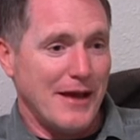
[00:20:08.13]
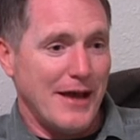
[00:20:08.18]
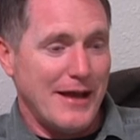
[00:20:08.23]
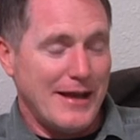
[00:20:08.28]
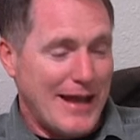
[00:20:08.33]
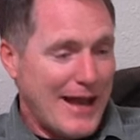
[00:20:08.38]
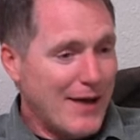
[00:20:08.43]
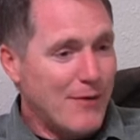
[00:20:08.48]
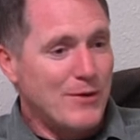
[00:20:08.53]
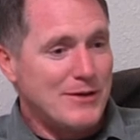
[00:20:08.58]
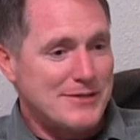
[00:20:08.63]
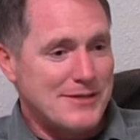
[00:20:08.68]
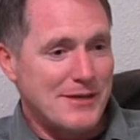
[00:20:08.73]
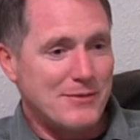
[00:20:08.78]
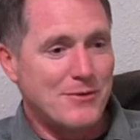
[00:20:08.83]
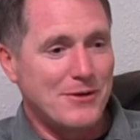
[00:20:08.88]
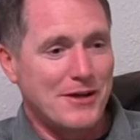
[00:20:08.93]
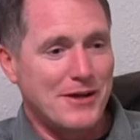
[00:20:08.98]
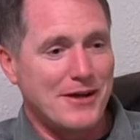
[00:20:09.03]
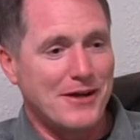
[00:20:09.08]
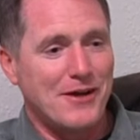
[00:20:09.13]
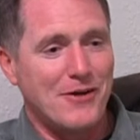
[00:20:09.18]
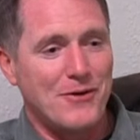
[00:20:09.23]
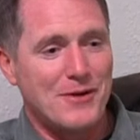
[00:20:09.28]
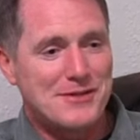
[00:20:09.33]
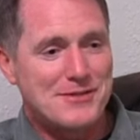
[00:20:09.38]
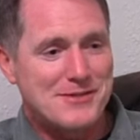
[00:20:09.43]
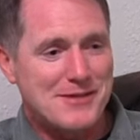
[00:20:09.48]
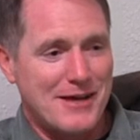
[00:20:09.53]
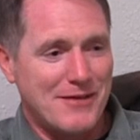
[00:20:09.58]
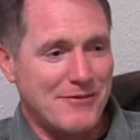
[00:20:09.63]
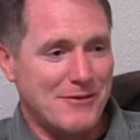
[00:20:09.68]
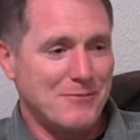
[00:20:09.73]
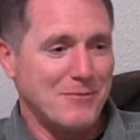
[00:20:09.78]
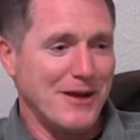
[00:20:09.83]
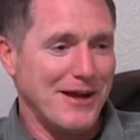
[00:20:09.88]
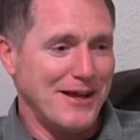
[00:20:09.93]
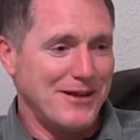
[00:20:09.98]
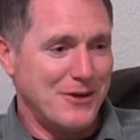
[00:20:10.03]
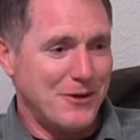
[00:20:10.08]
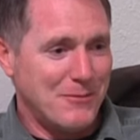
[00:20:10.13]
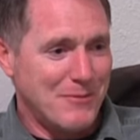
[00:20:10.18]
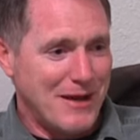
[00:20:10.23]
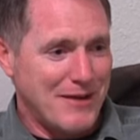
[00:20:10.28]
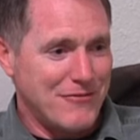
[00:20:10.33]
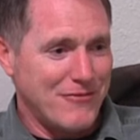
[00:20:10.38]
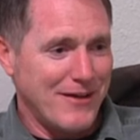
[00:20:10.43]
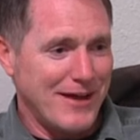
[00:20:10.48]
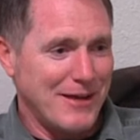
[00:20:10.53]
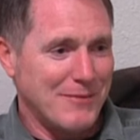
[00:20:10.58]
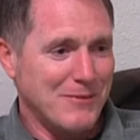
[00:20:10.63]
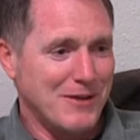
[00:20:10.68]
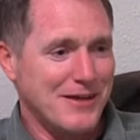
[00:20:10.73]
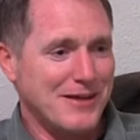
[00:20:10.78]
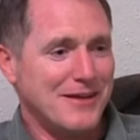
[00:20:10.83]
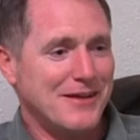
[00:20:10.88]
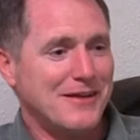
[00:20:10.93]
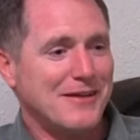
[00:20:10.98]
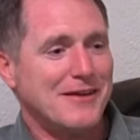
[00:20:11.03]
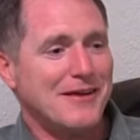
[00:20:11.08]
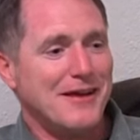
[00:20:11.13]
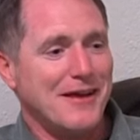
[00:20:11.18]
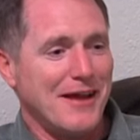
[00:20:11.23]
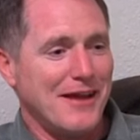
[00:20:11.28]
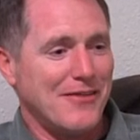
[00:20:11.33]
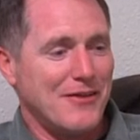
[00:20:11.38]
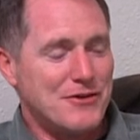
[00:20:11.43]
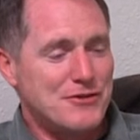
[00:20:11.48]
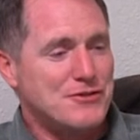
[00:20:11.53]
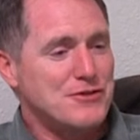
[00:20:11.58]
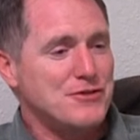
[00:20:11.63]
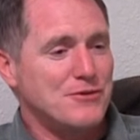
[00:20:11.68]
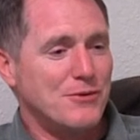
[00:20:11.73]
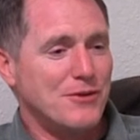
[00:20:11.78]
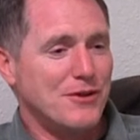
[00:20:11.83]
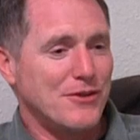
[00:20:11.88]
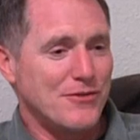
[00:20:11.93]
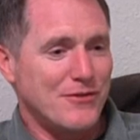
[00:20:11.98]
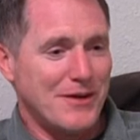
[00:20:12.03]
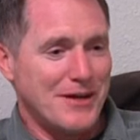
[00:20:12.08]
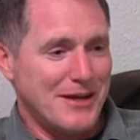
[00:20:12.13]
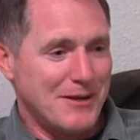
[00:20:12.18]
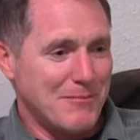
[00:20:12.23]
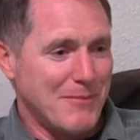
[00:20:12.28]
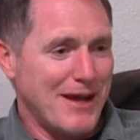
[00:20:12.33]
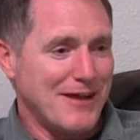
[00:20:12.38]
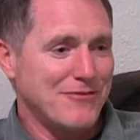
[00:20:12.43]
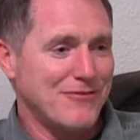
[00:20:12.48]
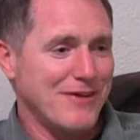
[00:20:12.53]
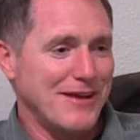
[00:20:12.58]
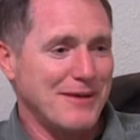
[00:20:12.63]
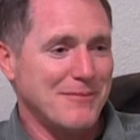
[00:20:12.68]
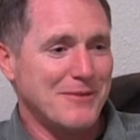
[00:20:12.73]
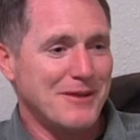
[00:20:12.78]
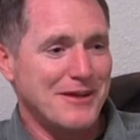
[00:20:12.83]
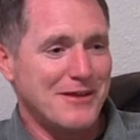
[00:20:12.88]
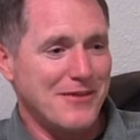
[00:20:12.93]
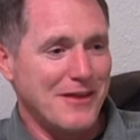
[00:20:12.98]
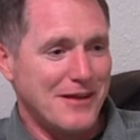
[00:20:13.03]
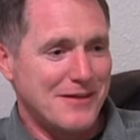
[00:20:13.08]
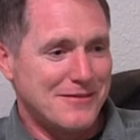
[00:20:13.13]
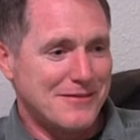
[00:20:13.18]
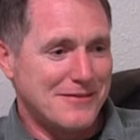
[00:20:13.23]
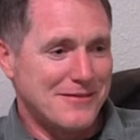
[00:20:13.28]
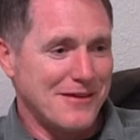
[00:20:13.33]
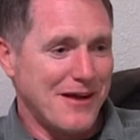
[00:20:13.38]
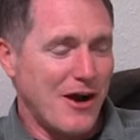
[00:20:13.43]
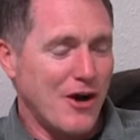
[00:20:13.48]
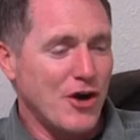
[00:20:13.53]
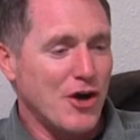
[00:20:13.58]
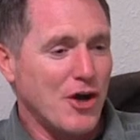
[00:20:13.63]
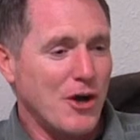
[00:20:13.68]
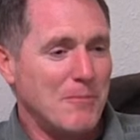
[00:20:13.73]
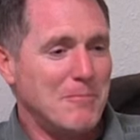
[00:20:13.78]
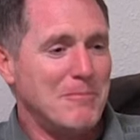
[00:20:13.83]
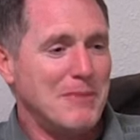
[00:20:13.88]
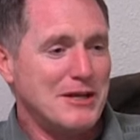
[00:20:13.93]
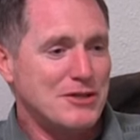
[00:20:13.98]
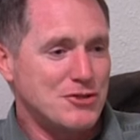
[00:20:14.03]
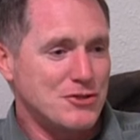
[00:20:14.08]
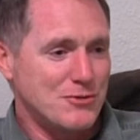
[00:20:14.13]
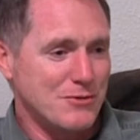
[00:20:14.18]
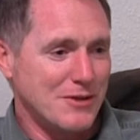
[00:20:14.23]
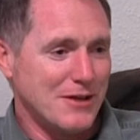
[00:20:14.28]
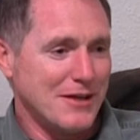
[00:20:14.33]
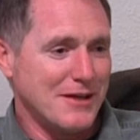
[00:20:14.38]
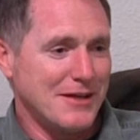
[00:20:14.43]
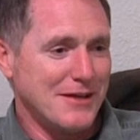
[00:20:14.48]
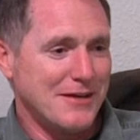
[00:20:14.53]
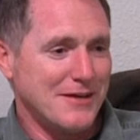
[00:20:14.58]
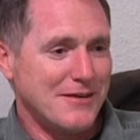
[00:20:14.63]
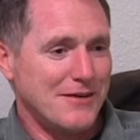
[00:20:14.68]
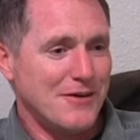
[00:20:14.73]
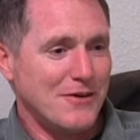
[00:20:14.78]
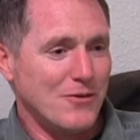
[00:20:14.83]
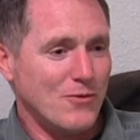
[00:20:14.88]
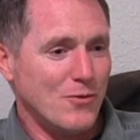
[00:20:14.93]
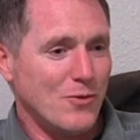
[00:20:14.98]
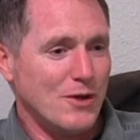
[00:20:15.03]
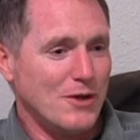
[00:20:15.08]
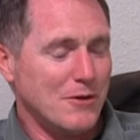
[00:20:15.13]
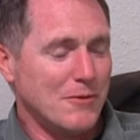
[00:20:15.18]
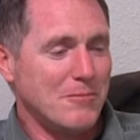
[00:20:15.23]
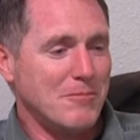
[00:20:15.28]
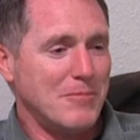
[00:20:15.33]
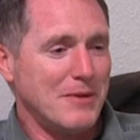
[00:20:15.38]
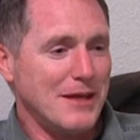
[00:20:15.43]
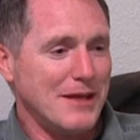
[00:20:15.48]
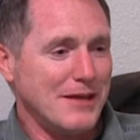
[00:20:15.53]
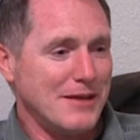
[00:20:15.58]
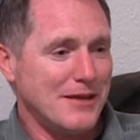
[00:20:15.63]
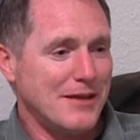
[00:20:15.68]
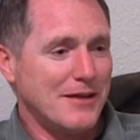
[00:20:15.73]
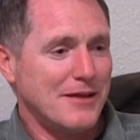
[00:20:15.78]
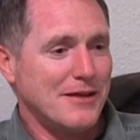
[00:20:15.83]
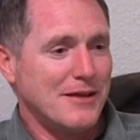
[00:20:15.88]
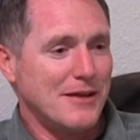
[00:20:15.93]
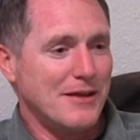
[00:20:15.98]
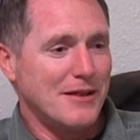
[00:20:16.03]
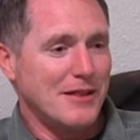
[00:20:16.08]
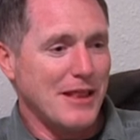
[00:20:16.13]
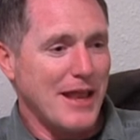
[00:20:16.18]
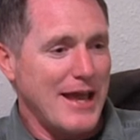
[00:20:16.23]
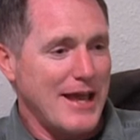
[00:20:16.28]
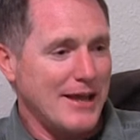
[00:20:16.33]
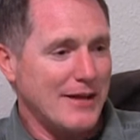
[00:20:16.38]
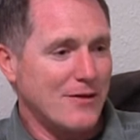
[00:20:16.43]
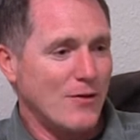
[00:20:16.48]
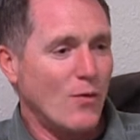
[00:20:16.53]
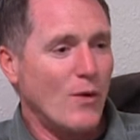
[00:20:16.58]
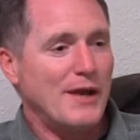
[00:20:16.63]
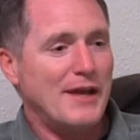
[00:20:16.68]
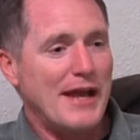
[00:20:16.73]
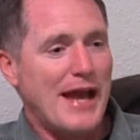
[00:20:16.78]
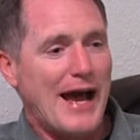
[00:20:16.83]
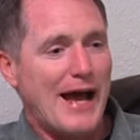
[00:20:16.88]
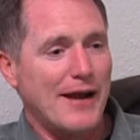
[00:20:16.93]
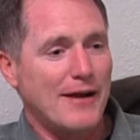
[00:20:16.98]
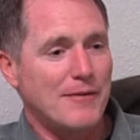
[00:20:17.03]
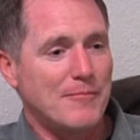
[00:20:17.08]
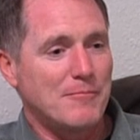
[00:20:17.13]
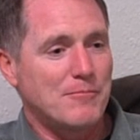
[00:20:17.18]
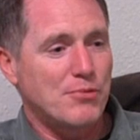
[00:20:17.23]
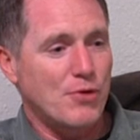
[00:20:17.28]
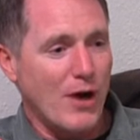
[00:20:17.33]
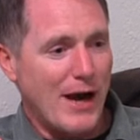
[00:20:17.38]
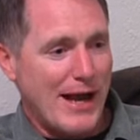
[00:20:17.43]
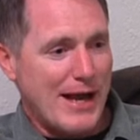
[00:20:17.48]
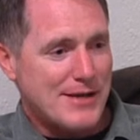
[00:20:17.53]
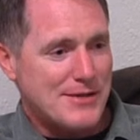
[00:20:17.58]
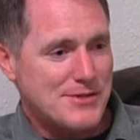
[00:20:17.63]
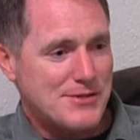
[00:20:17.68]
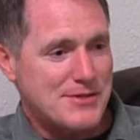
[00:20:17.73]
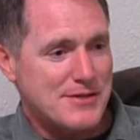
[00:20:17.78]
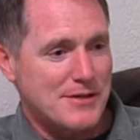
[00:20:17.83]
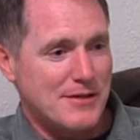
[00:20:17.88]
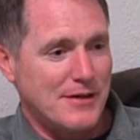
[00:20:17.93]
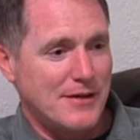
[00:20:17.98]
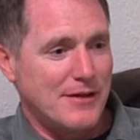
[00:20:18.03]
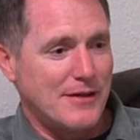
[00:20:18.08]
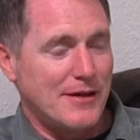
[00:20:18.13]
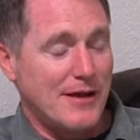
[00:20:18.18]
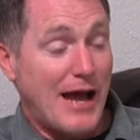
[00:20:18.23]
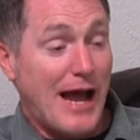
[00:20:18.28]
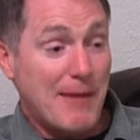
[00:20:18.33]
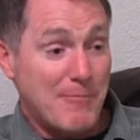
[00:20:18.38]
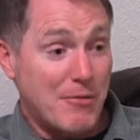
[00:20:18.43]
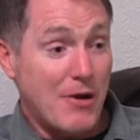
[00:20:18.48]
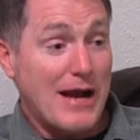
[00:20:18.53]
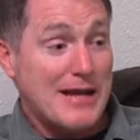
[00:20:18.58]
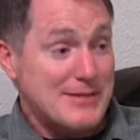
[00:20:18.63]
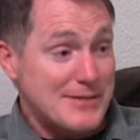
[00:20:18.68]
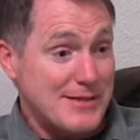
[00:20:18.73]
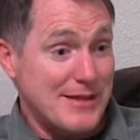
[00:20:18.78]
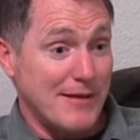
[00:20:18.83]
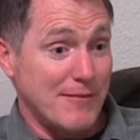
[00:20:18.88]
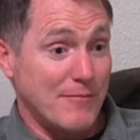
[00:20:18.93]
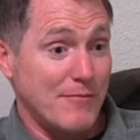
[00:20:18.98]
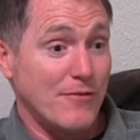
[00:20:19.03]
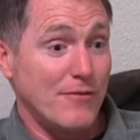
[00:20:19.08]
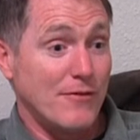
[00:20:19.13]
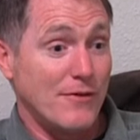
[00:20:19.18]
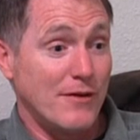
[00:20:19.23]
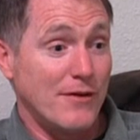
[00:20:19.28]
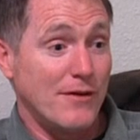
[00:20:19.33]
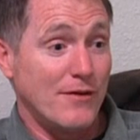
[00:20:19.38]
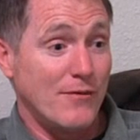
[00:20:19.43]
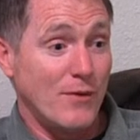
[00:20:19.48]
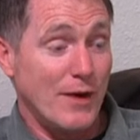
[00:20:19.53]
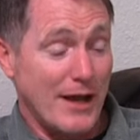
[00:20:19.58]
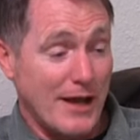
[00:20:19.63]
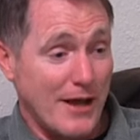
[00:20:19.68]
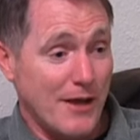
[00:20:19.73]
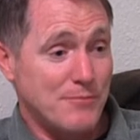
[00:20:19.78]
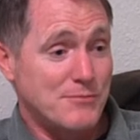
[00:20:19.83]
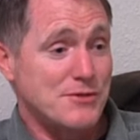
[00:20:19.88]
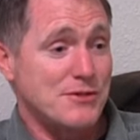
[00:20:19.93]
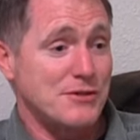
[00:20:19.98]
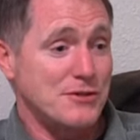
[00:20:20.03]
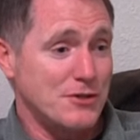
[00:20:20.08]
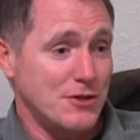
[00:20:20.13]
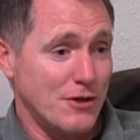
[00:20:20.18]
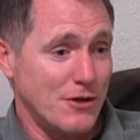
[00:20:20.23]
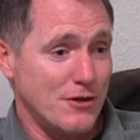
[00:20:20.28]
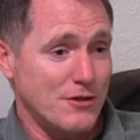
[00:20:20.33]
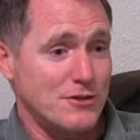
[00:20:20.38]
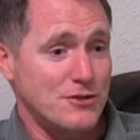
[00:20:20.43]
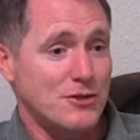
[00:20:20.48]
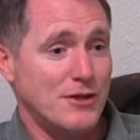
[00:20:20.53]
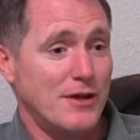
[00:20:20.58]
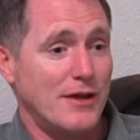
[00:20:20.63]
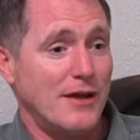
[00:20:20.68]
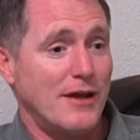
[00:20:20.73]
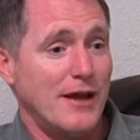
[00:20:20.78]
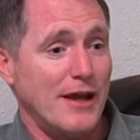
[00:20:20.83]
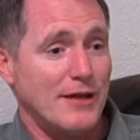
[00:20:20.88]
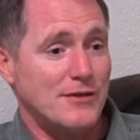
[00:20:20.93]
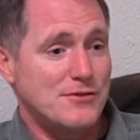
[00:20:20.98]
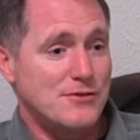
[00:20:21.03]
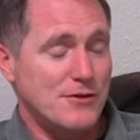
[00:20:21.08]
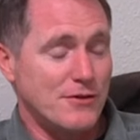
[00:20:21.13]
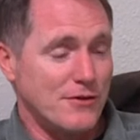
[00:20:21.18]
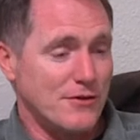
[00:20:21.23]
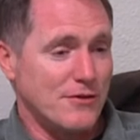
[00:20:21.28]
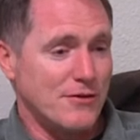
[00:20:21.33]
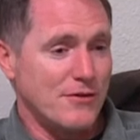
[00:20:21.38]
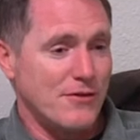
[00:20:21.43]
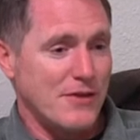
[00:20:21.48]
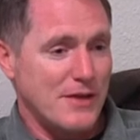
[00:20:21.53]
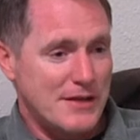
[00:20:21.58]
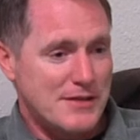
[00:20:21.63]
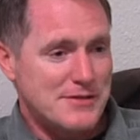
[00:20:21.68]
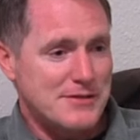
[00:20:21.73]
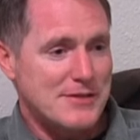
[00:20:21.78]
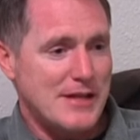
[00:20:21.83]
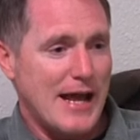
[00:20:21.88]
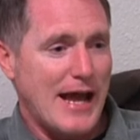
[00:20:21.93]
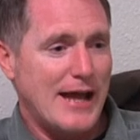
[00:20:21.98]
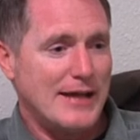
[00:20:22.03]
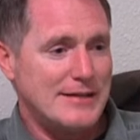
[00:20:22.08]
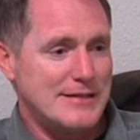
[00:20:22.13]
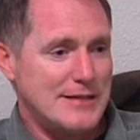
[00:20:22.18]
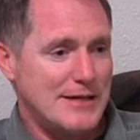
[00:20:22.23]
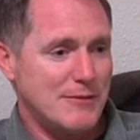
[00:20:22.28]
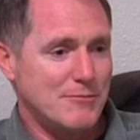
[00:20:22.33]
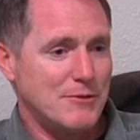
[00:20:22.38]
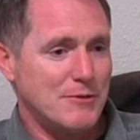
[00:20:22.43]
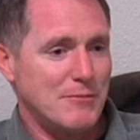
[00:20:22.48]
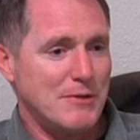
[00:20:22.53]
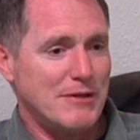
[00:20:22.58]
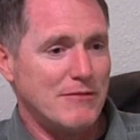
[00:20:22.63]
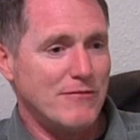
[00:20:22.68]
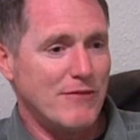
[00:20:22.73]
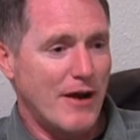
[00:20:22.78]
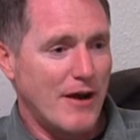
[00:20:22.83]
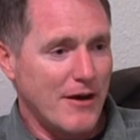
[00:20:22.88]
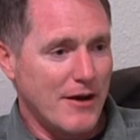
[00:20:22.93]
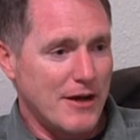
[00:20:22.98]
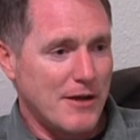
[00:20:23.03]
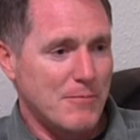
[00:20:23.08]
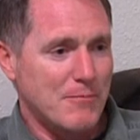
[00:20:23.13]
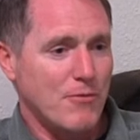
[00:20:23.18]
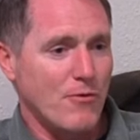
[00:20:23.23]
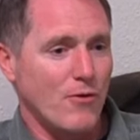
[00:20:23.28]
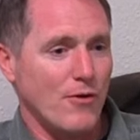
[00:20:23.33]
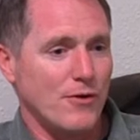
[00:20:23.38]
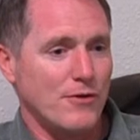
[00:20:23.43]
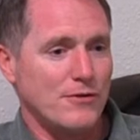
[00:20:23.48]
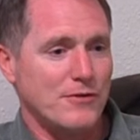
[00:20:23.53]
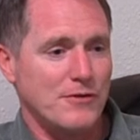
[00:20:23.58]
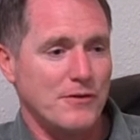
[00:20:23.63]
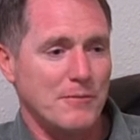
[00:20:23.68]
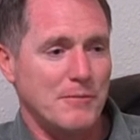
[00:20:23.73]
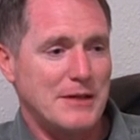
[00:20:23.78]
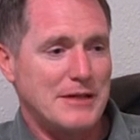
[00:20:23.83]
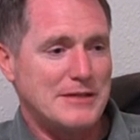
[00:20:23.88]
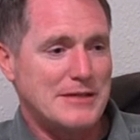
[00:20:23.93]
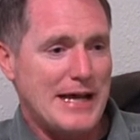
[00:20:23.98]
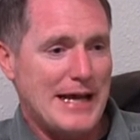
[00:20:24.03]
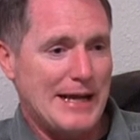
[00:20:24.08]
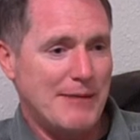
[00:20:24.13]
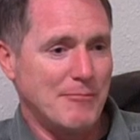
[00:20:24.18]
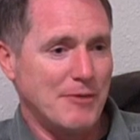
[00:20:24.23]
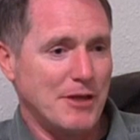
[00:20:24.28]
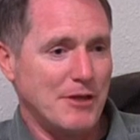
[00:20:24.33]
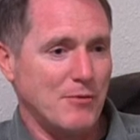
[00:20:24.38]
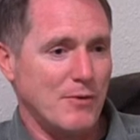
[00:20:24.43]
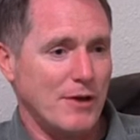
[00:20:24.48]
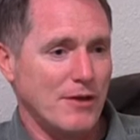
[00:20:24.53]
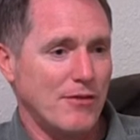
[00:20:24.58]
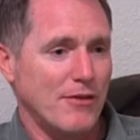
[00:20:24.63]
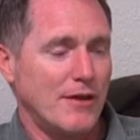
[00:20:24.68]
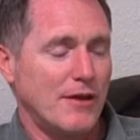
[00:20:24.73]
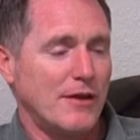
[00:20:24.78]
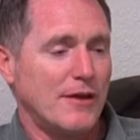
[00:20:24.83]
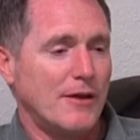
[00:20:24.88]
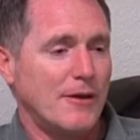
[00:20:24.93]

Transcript: And yeah, we said we're going to go at seven, but I know my family, and there's two or three in my family that are habitually will be late when not pressed. I press them when it comes to church and certain things that I deem to be very important to be timely with,